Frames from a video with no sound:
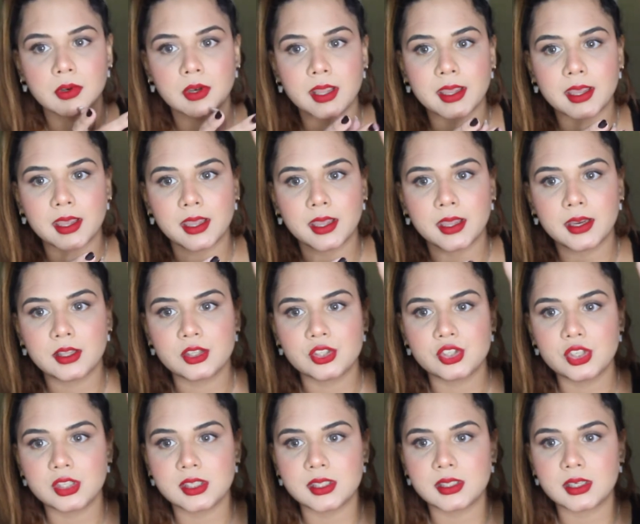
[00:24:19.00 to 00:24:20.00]
Like, it
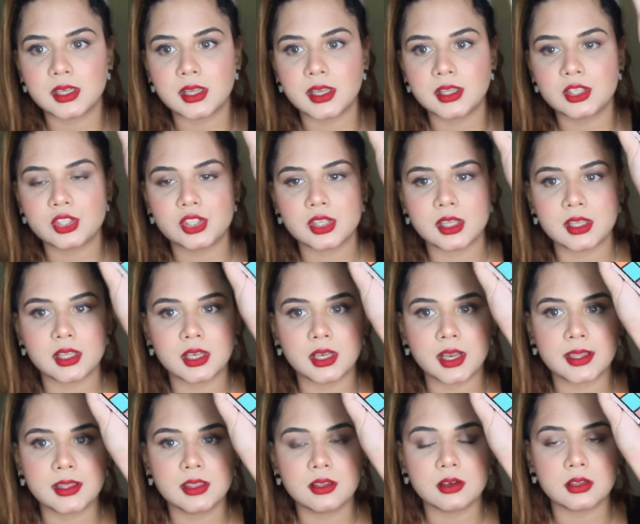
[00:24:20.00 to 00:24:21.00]
is just, it's
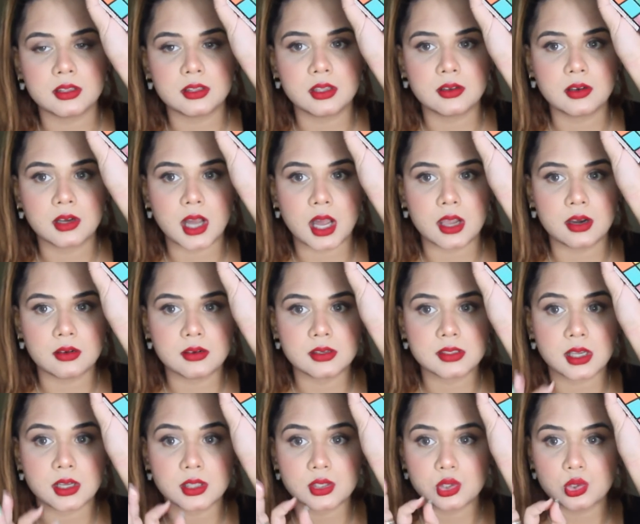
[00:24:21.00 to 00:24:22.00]
like the
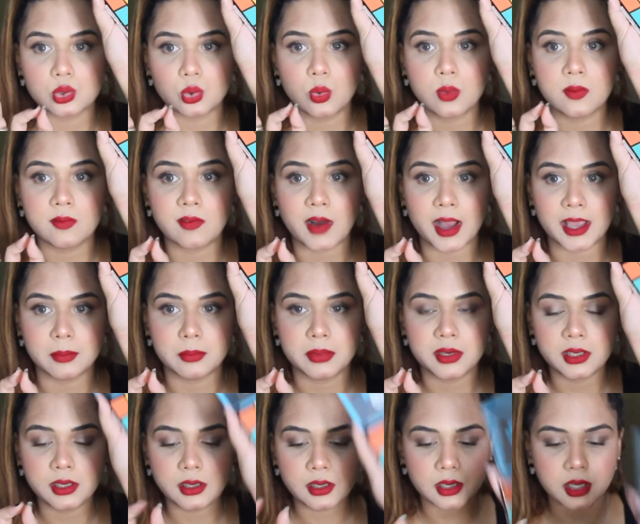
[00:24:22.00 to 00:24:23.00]
colors are so
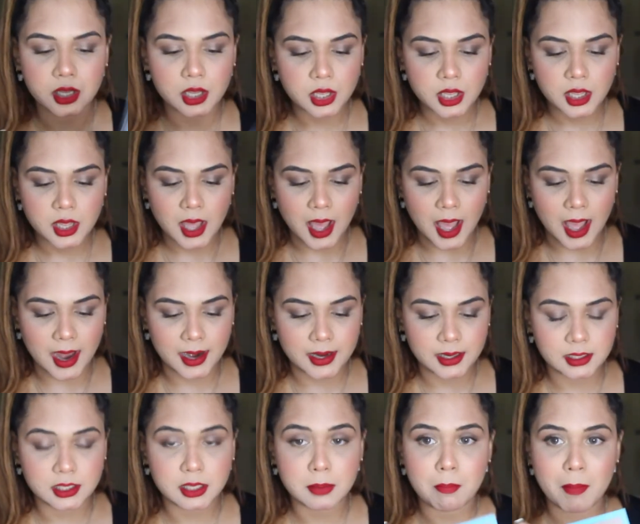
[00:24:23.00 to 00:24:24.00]
vibrant
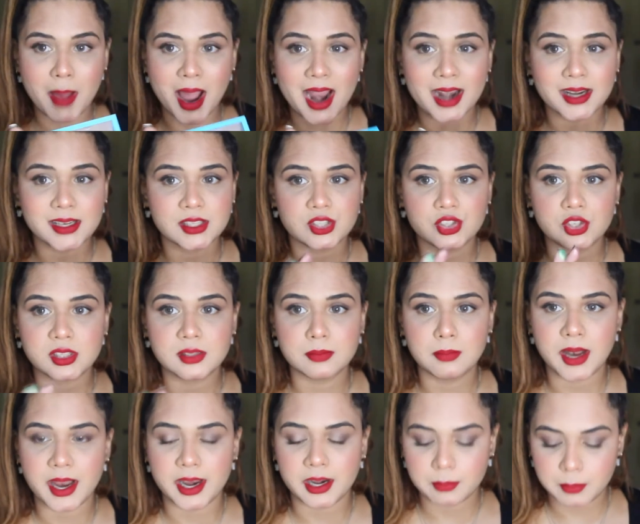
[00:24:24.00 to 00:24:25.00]
and the mattes just
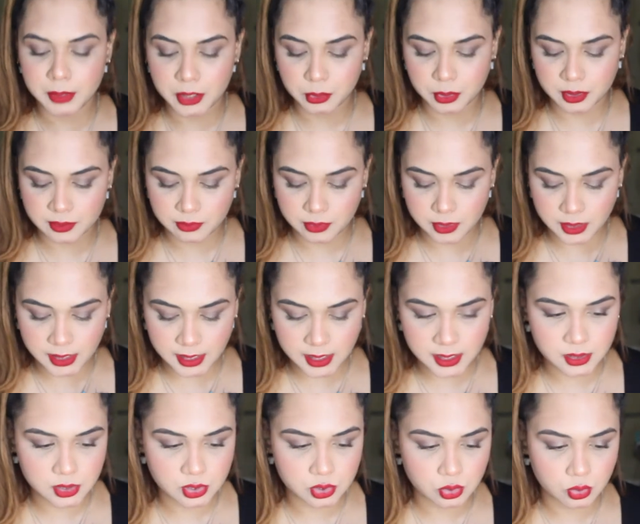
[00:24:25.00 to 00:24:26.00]
blend
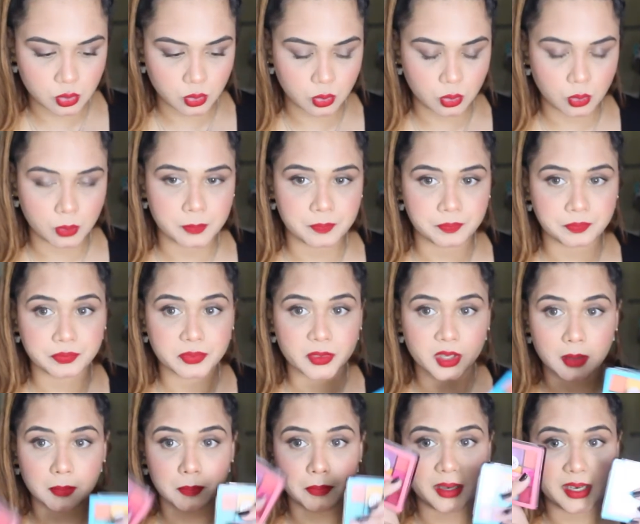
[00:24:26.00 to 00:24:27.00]
beautifully. So
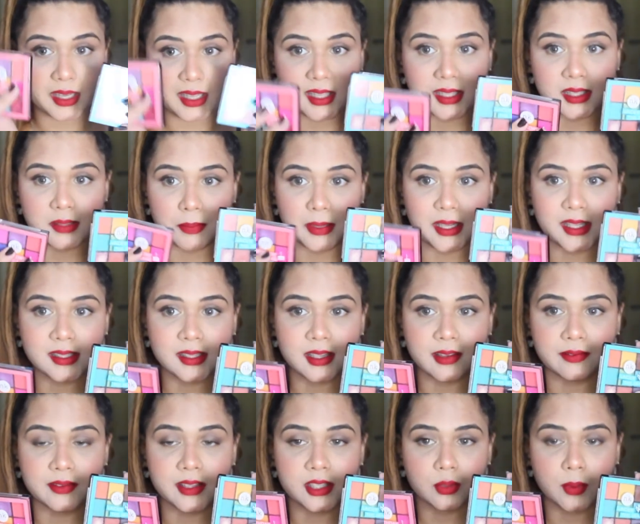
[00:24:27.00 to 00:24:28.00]
please, please
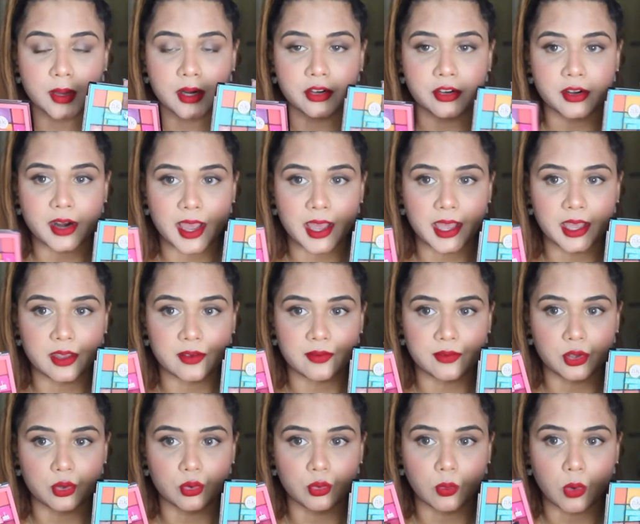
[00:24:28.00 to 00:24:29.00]
give this one a try
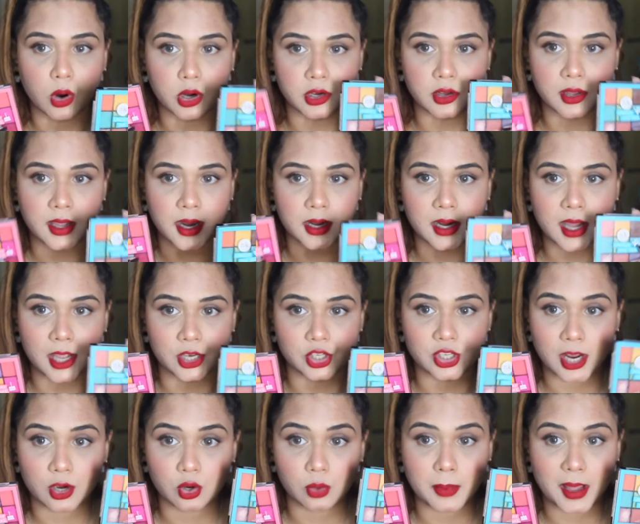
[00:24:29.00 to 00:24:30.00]
if you want to get
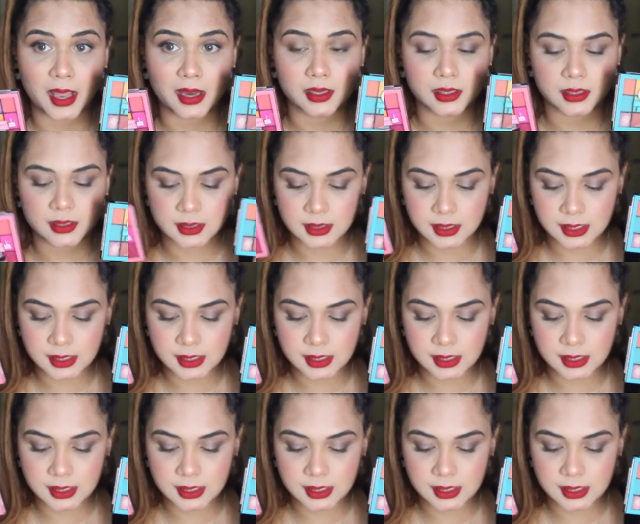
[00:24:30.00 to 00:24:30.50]
eyeshadow palettes.